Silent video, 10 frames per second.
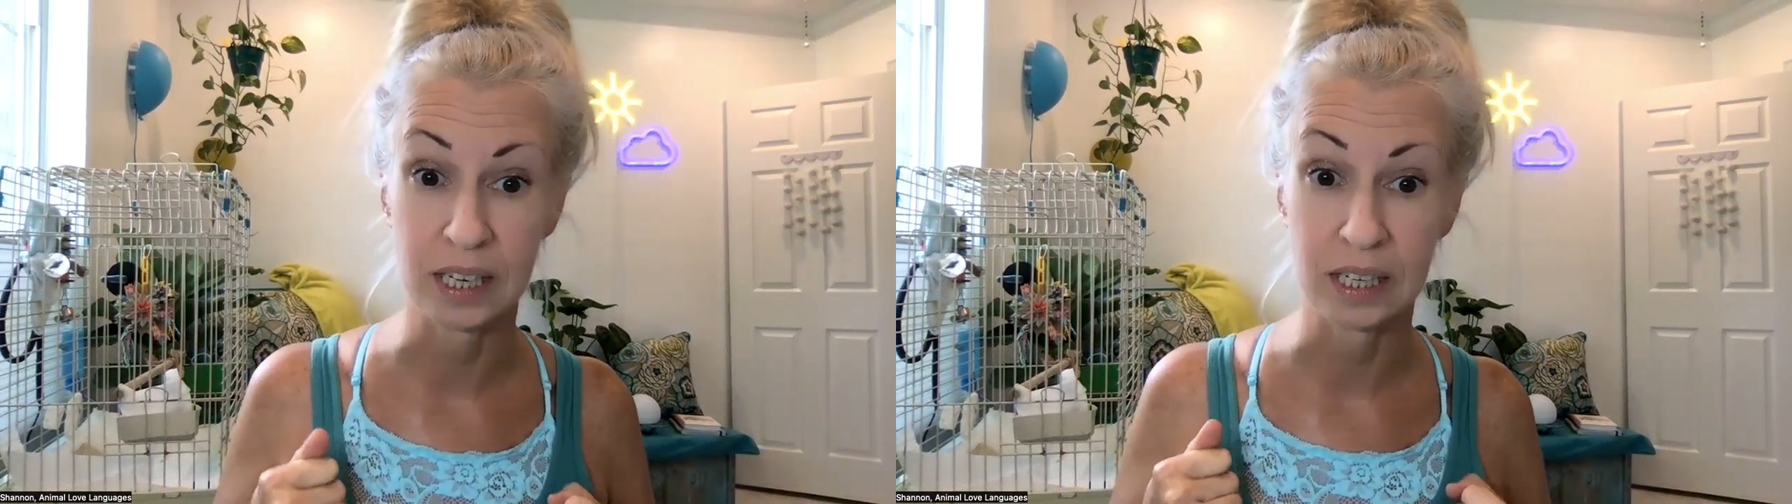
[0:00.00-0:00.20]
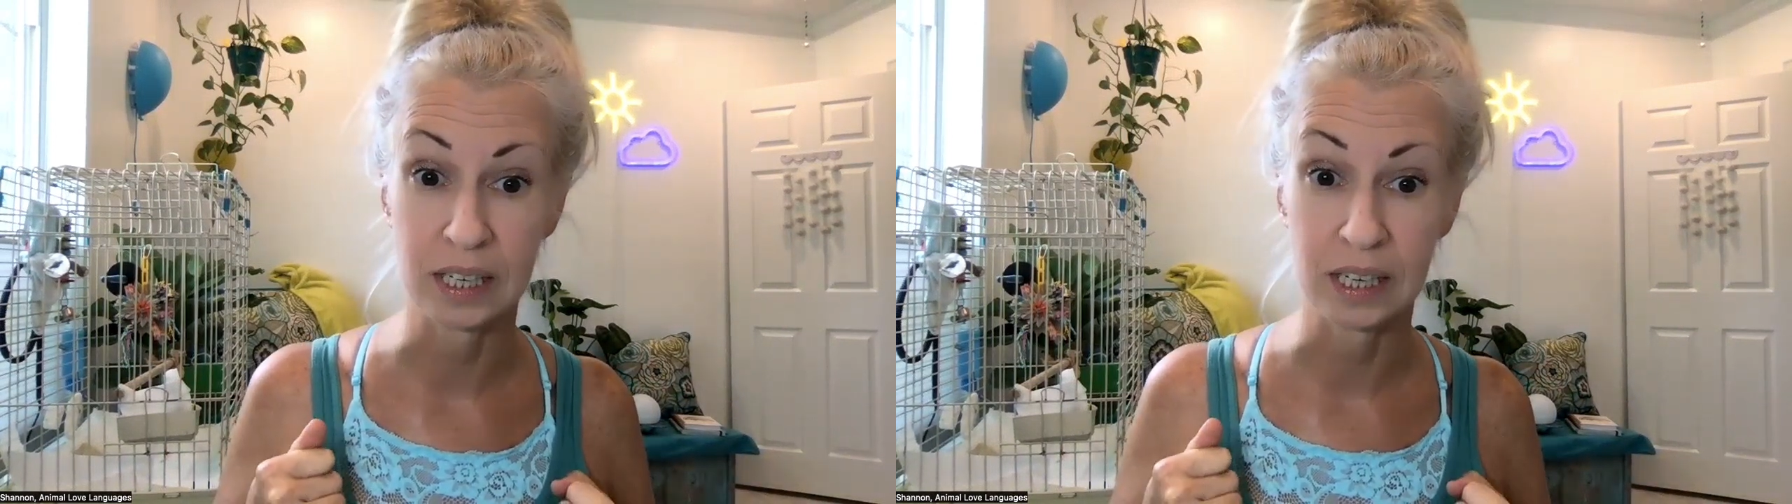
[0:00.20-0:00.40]

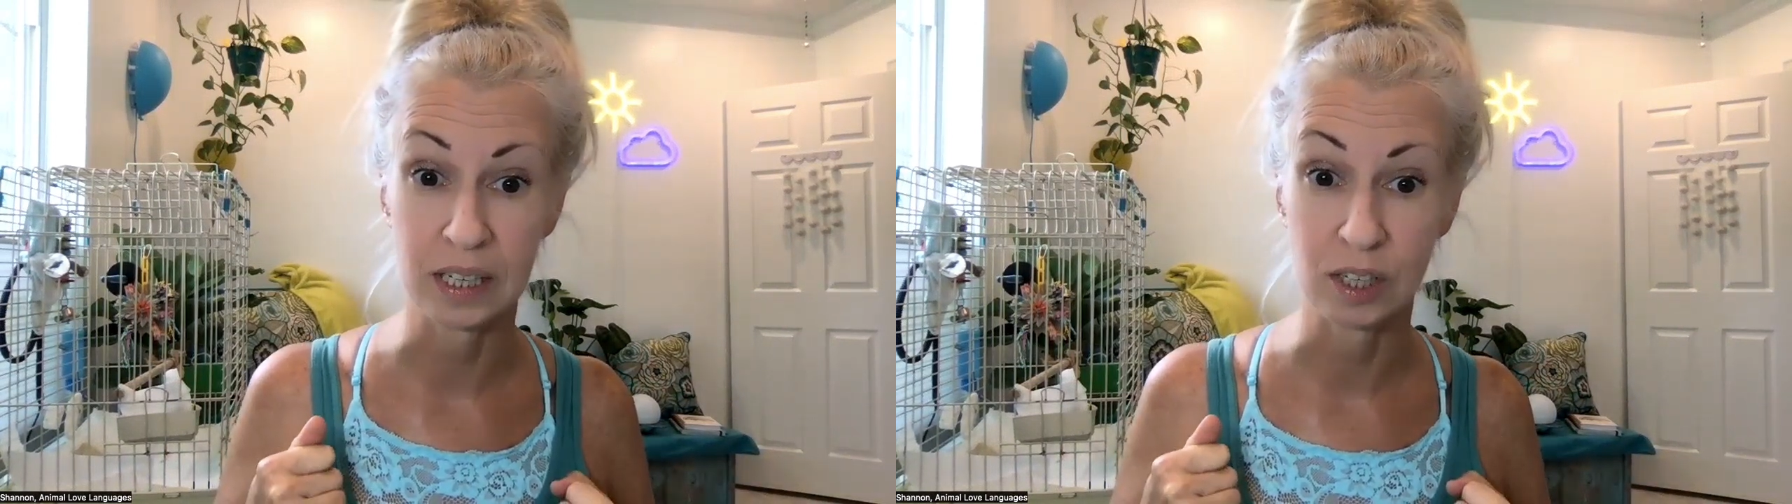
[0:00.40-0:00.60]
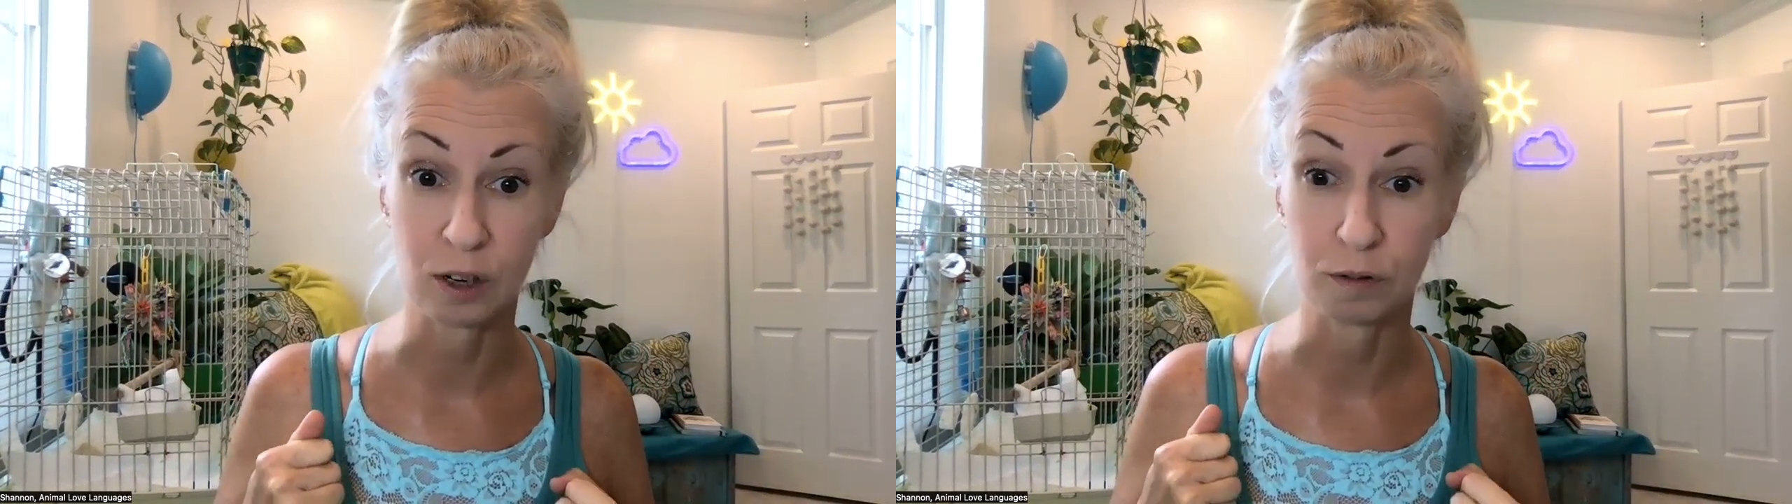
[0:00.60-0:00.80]
It
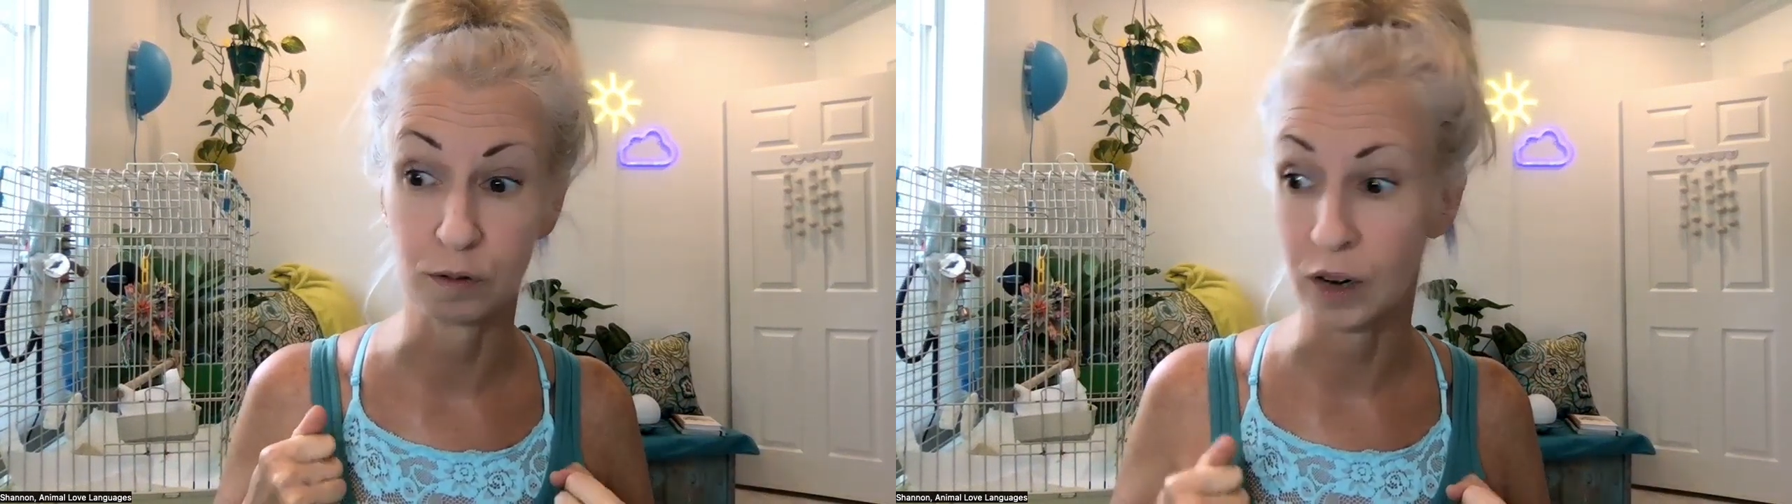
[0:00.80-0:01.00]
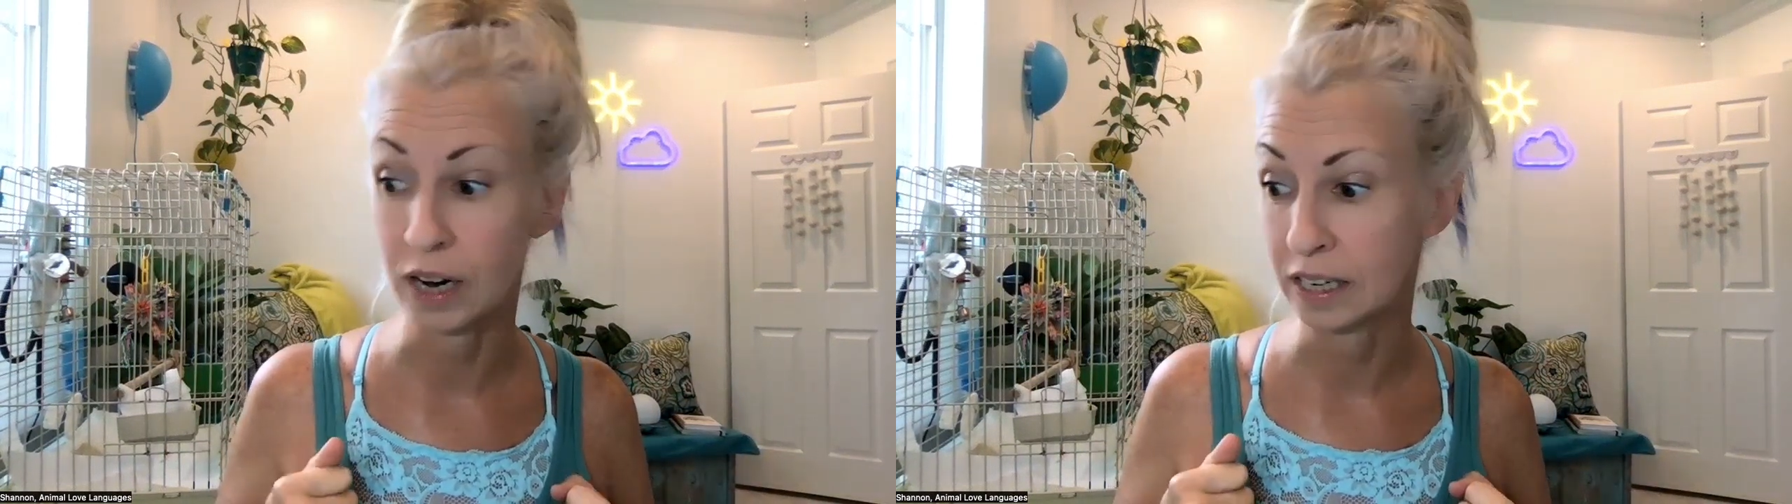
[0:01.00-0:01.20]
is
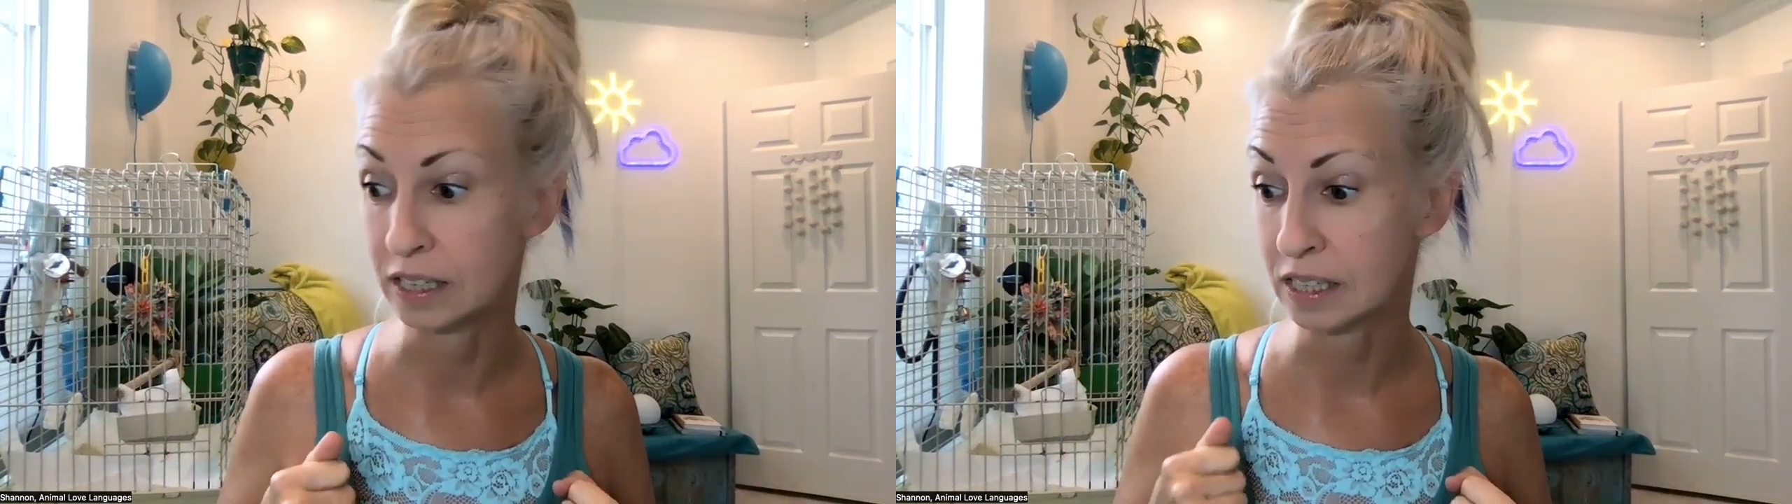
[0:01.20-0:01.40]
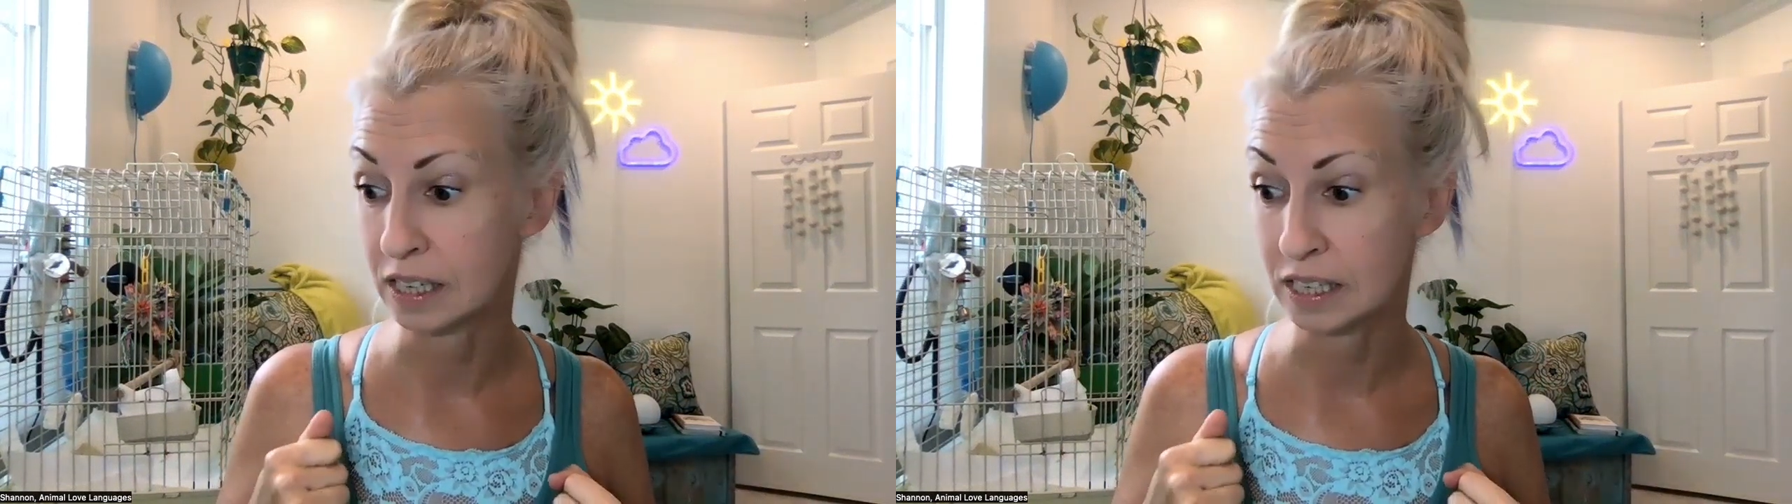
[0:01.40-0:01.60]
afraid
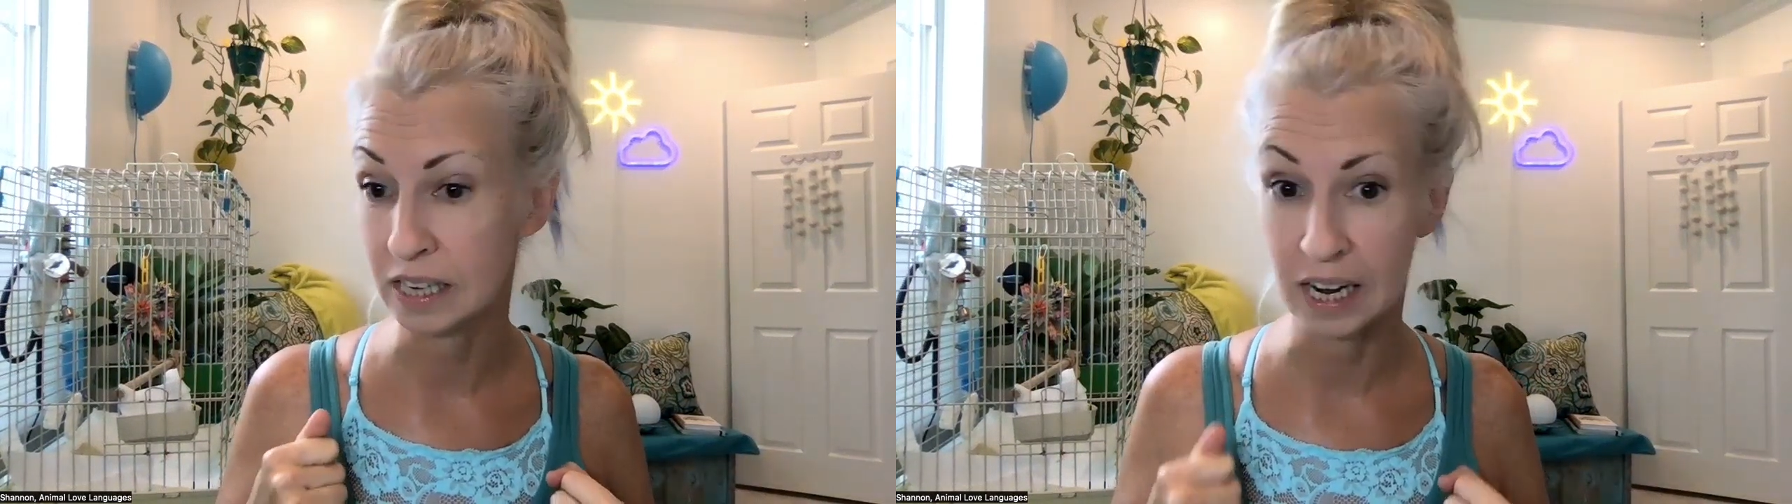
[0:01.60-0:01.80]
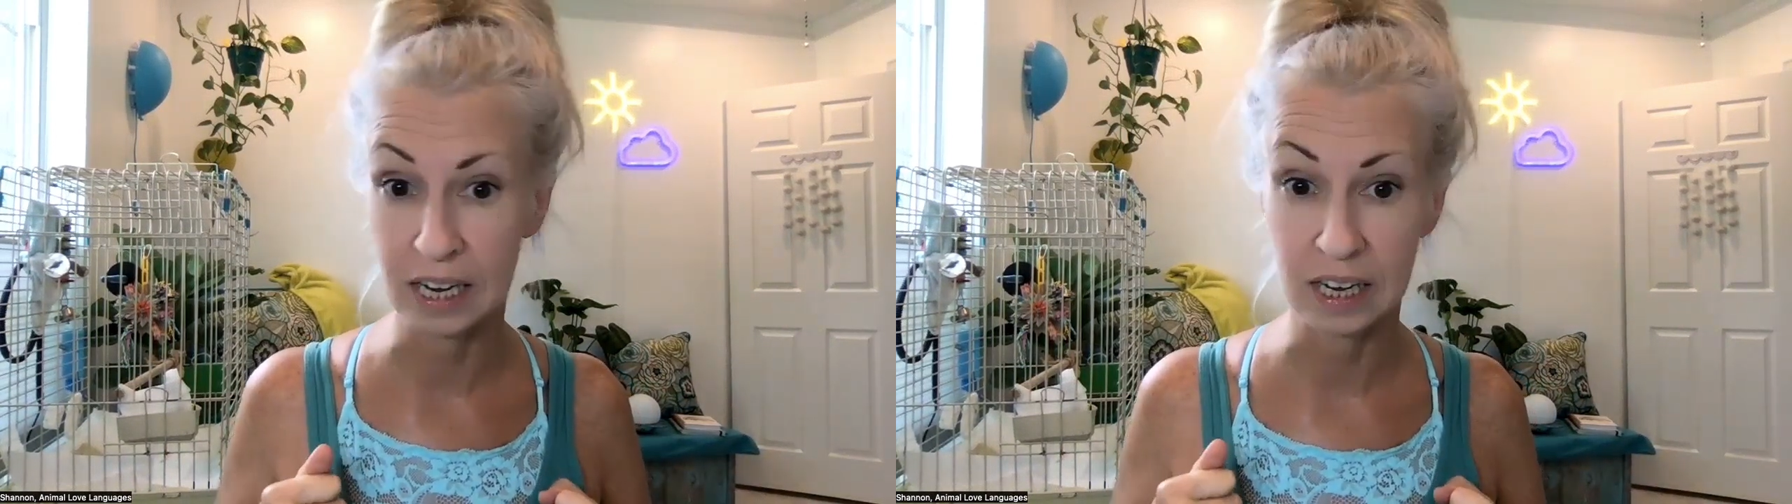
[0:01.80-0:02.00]
to
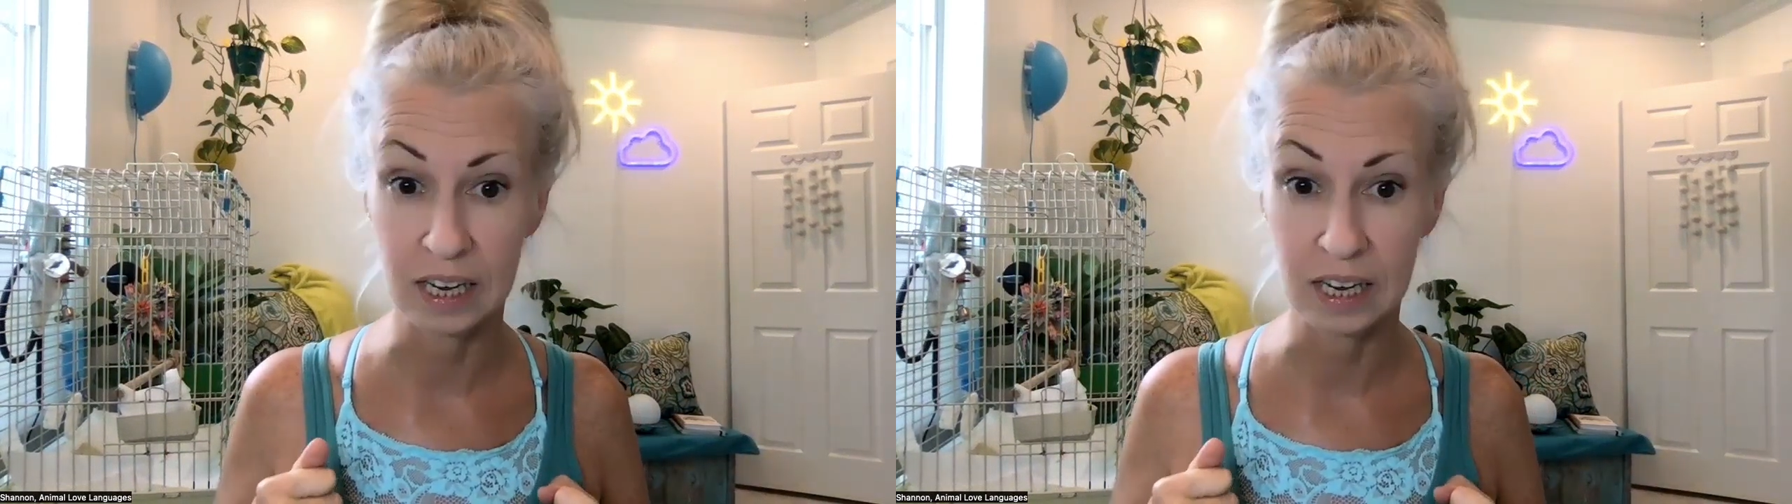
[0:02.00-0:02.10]
take